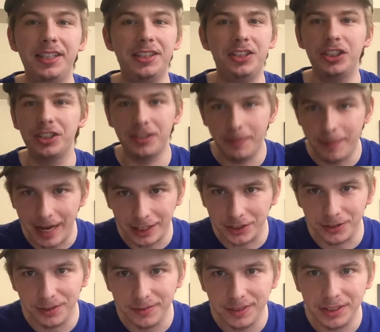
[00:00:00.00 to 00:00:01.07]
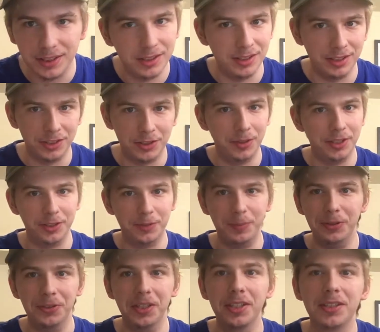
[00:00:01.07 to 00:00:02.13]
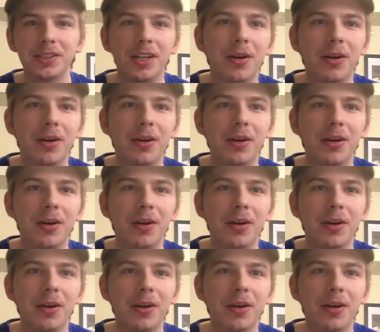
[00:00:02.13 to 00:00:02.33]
he's just a master of this music.